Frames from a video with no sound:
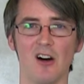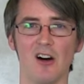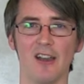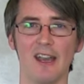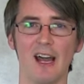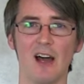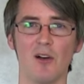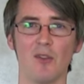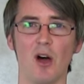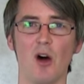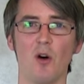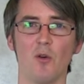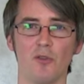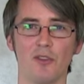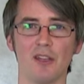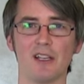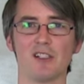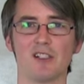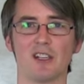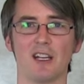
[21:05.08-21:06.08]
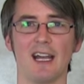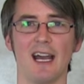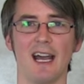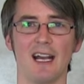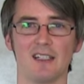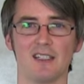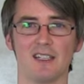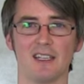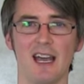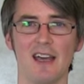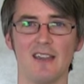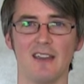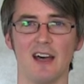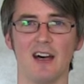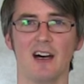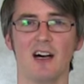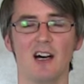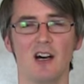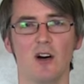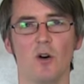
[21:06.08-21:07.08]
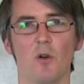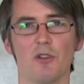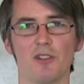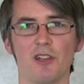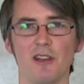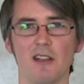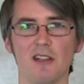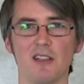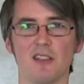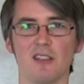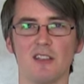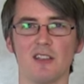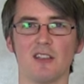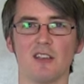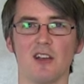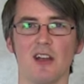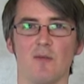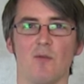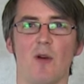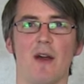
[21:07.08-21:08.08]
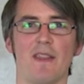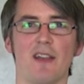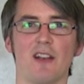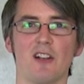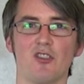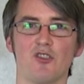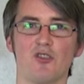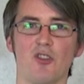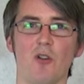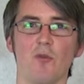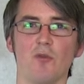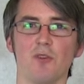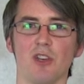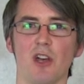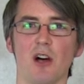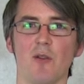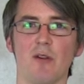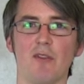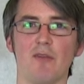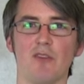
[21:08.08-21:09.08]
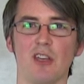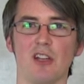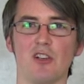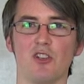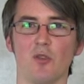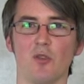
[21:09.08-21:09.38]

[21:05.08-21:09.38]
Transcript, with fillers: are and how the whole thing is going to hang together. Also need to decide where the controls are, whether they're